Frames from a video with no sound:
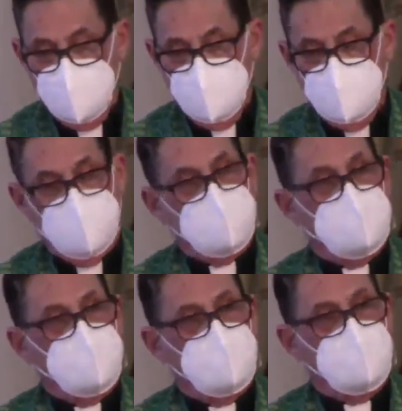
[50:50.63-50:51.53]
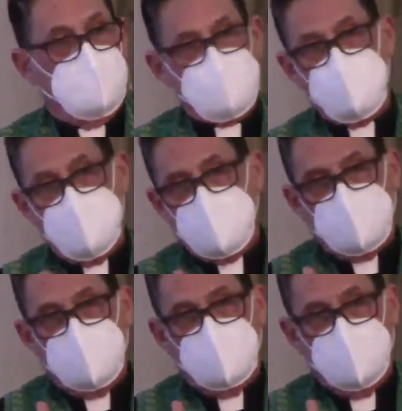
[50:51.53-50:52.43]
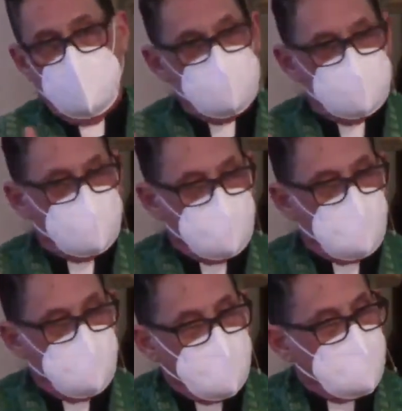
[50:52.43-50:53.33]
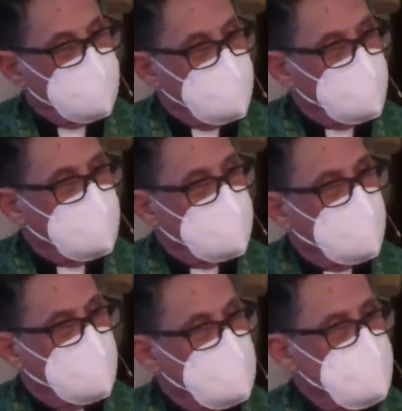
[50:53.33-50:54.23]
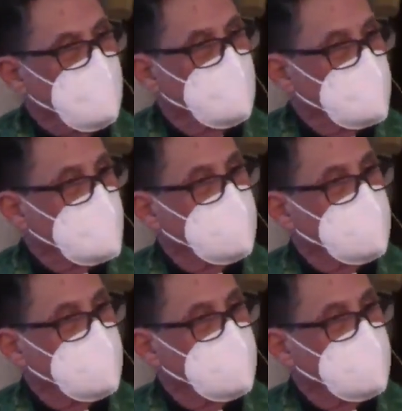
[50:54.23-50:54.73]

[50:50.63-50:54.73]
then isn't it love for our enemy that we're showing?